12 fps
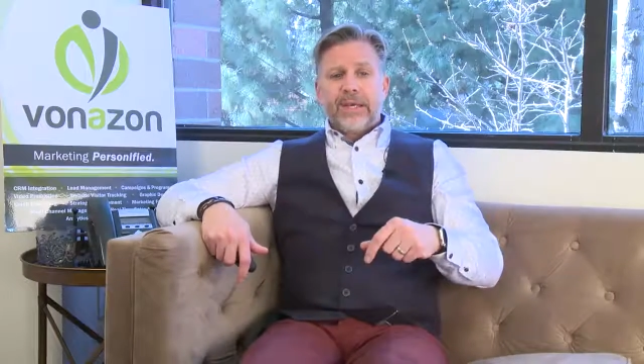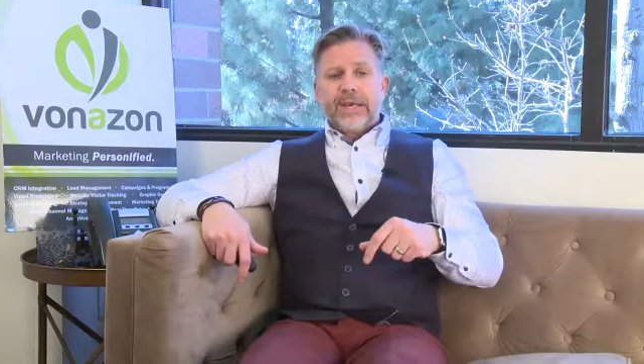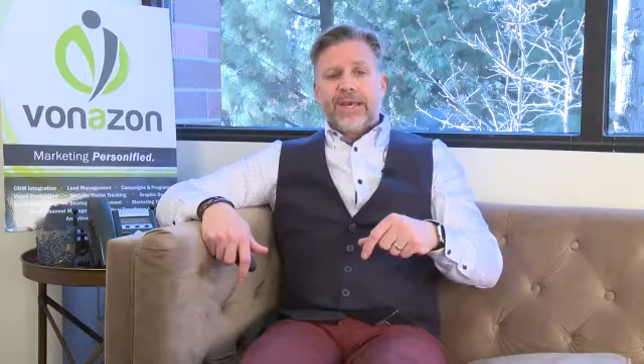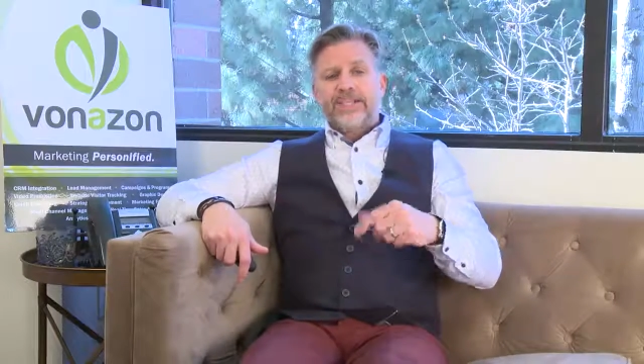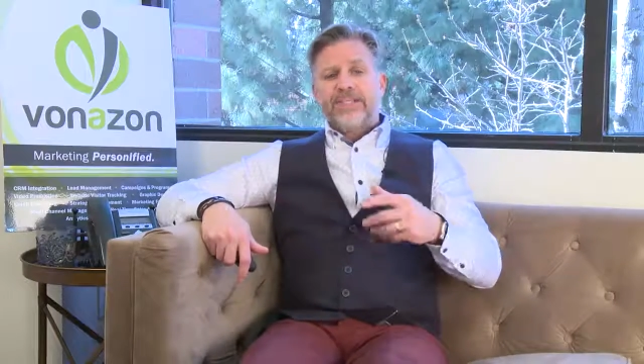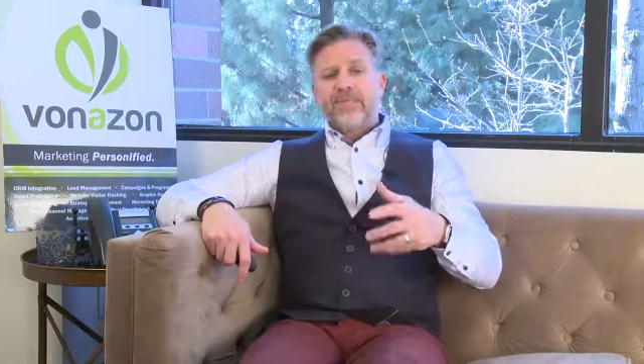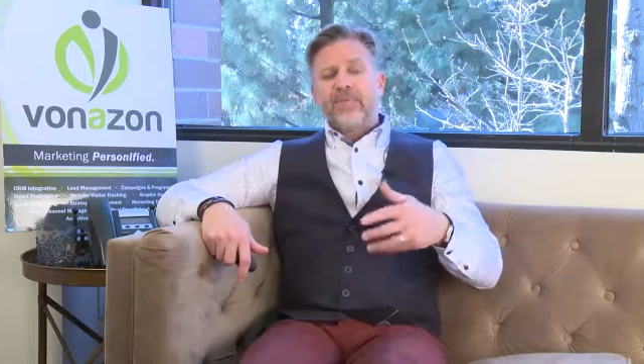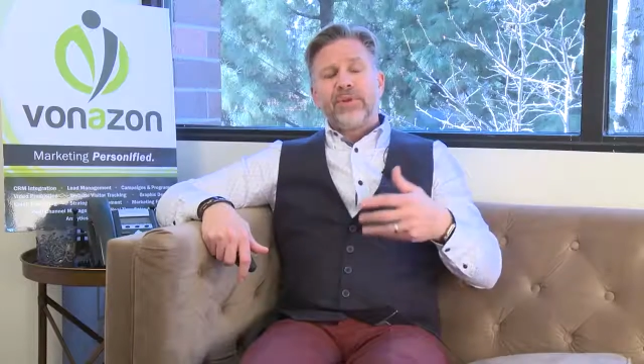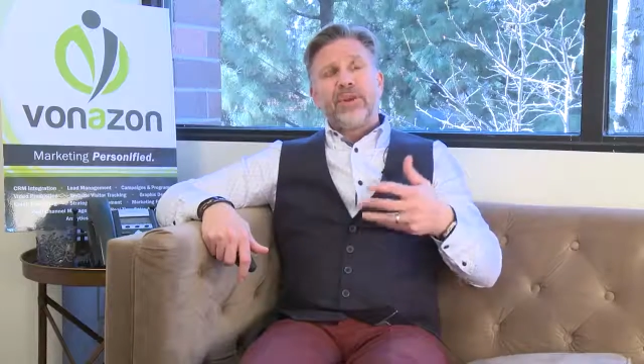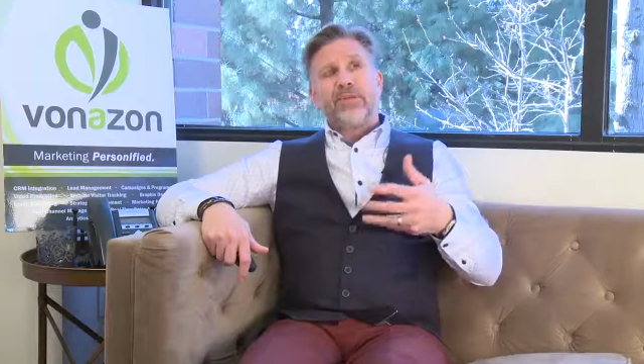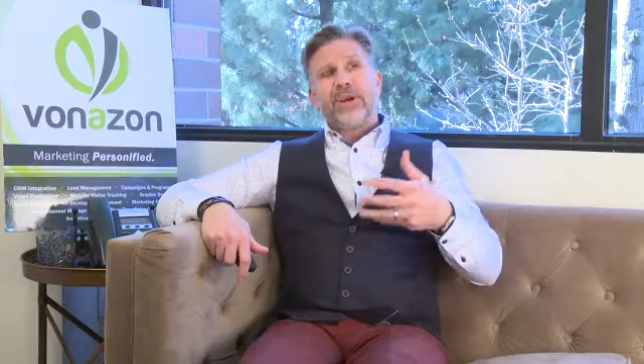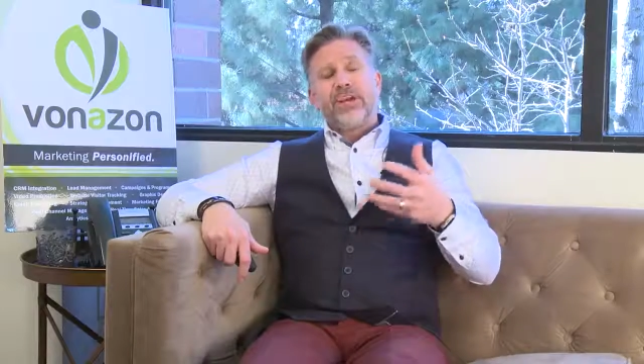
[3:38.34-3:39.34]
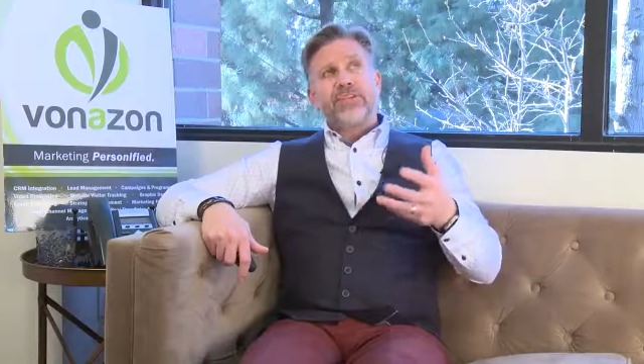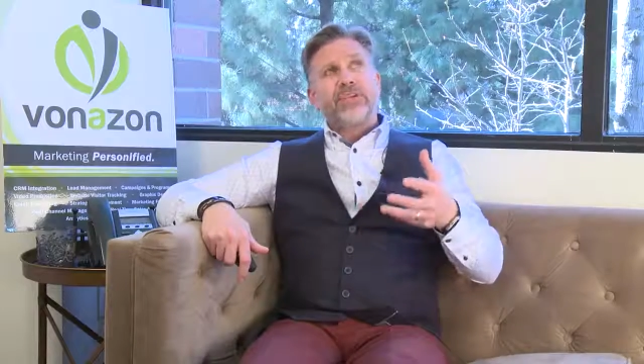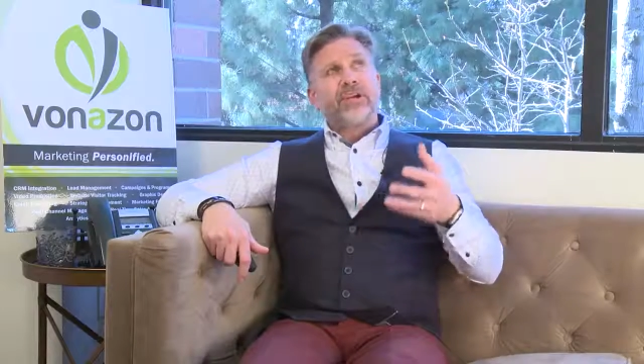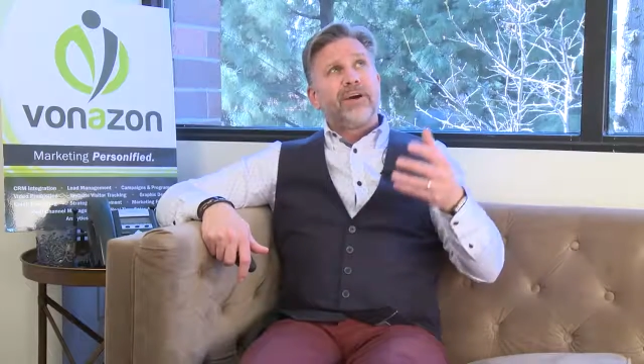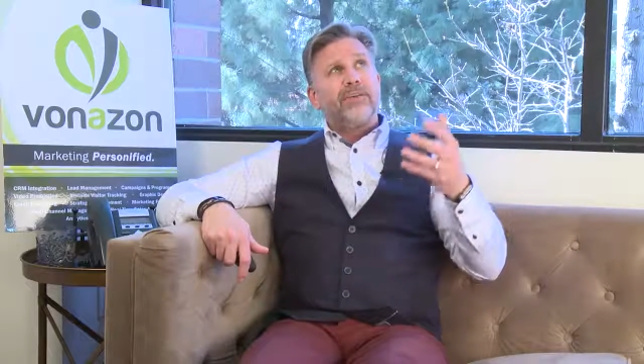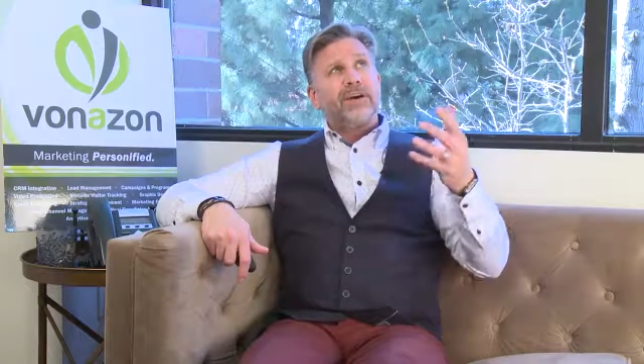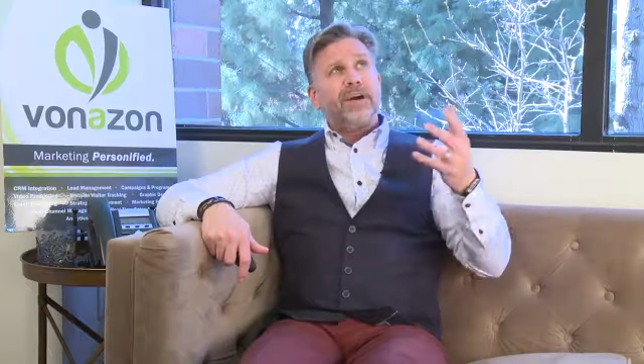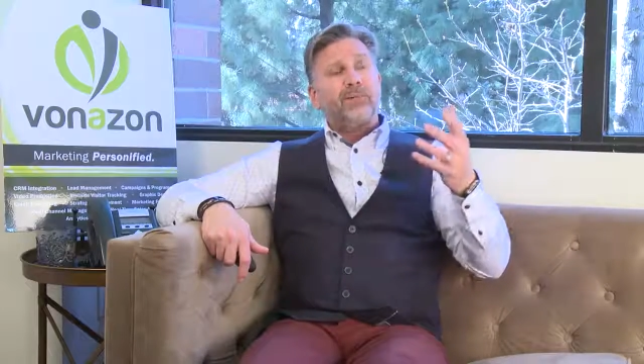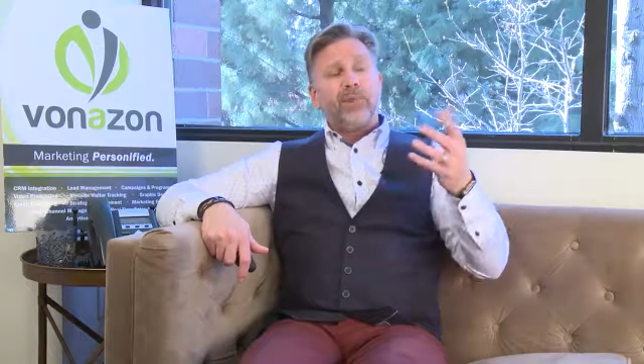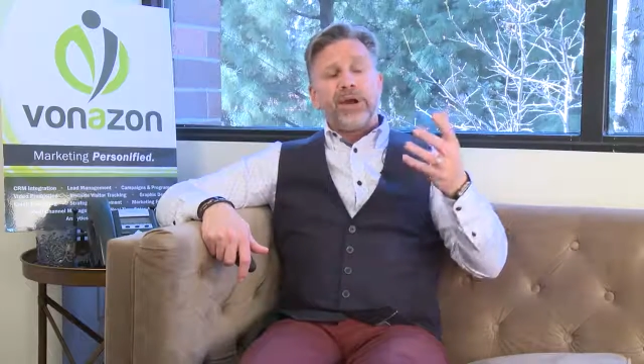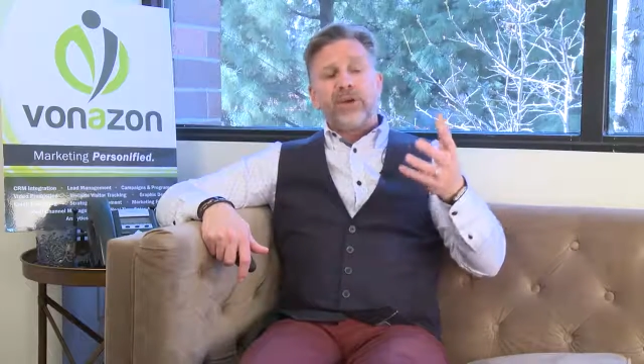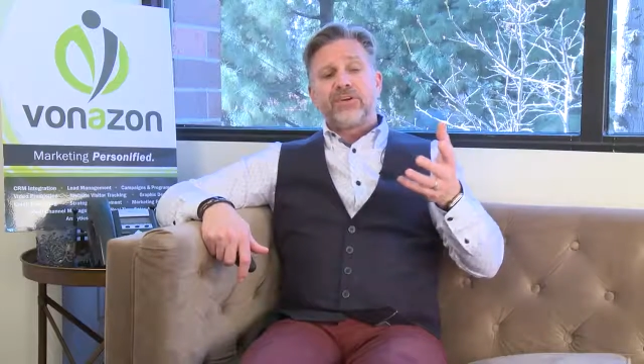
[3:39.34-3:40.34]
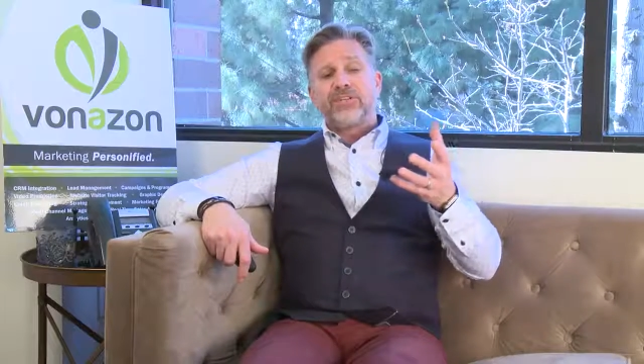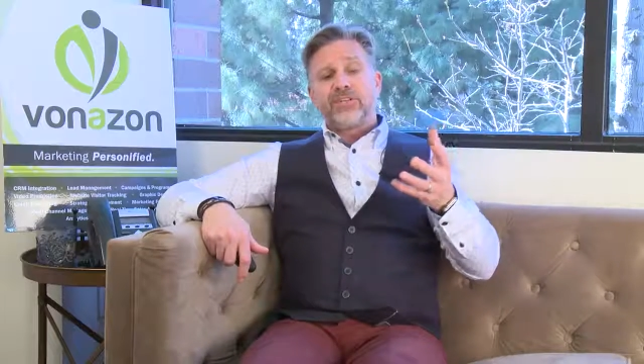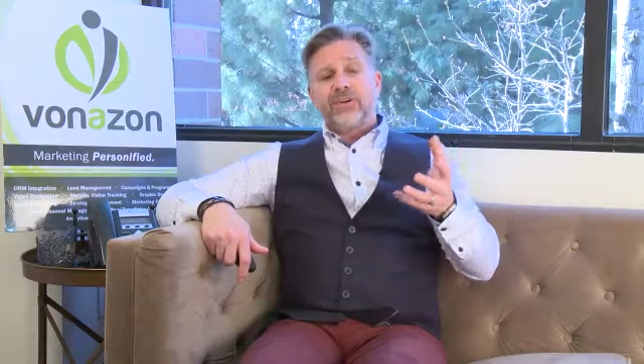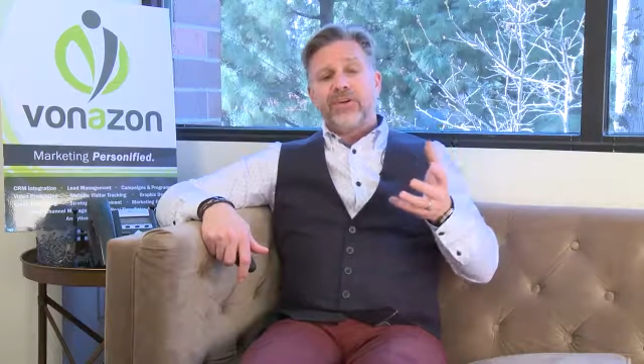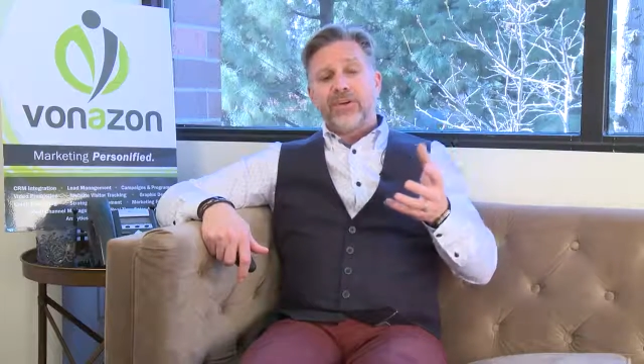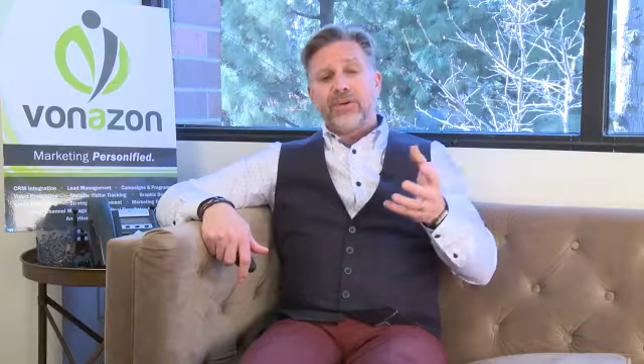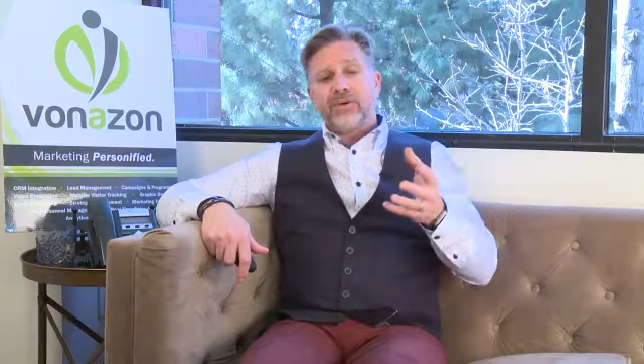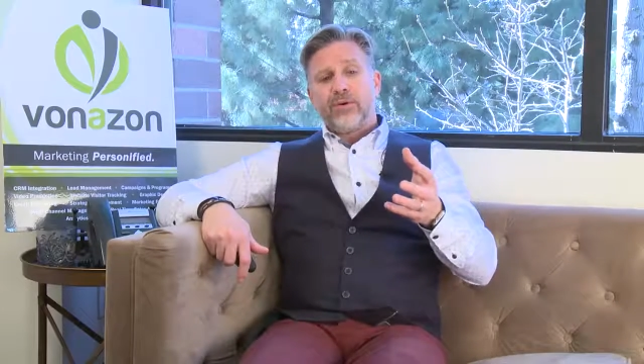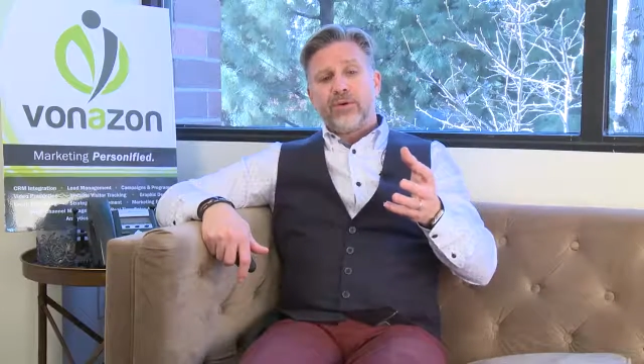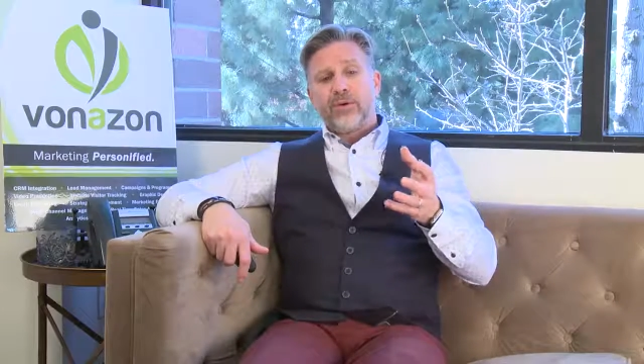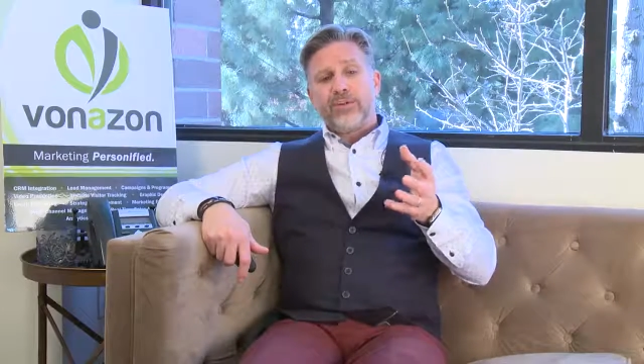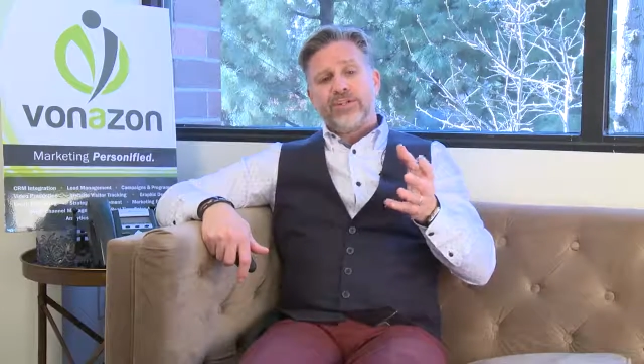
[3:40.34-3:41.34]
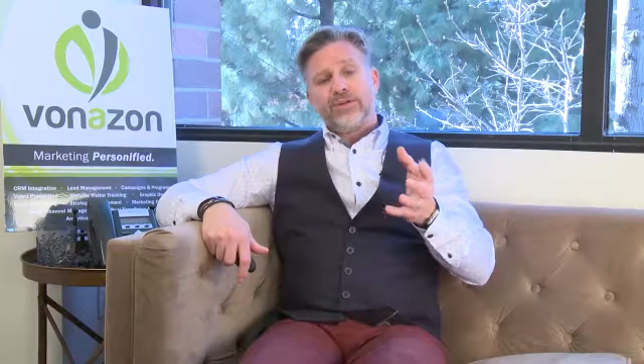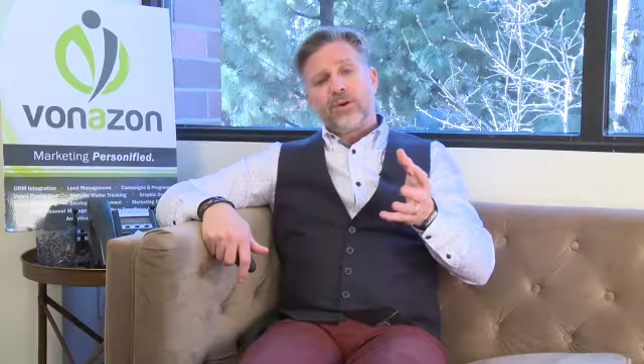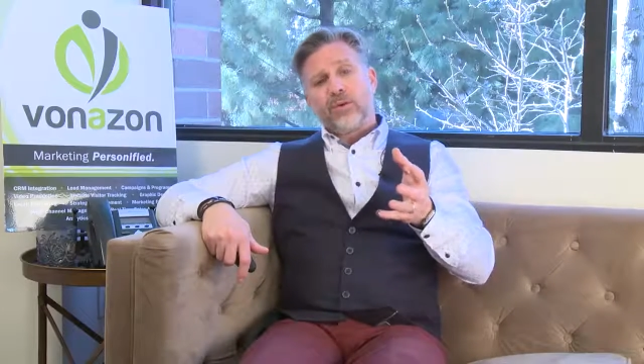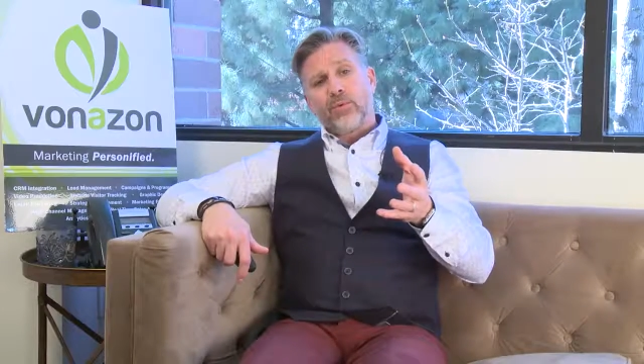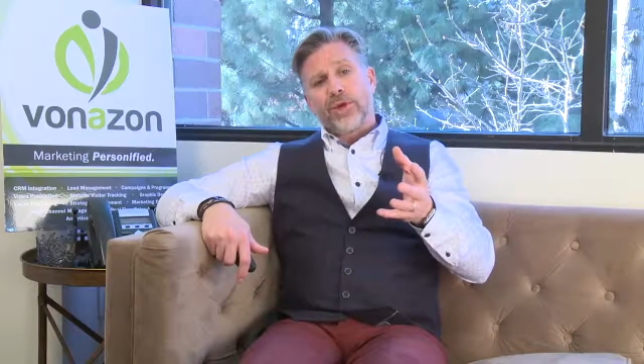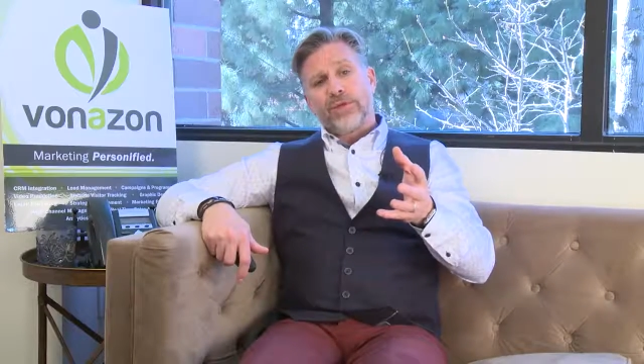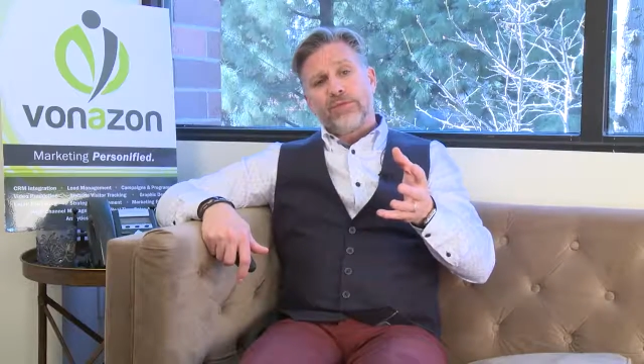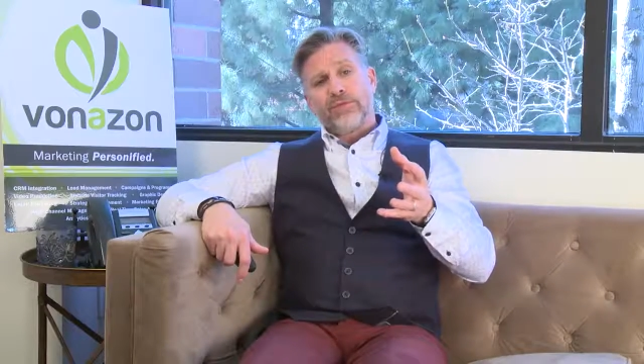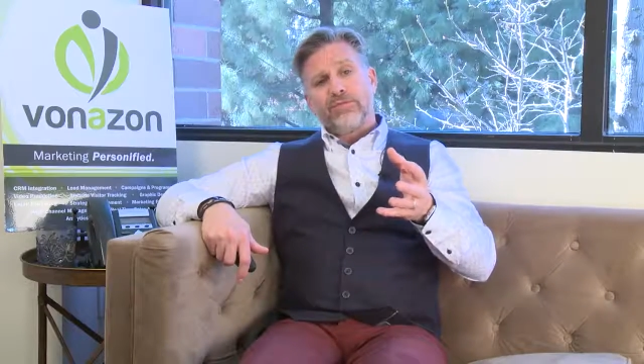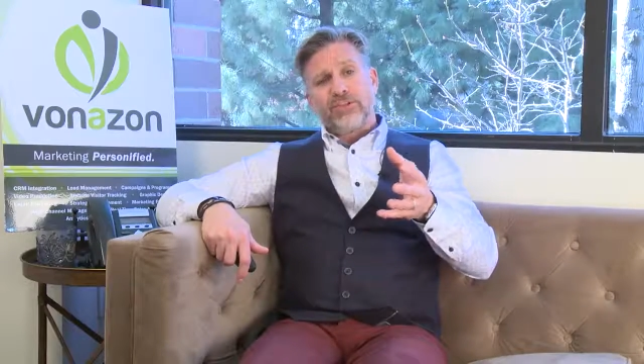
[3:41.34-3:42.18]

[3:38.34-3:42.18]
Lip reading: A simple iteration of a buyer's journey would start with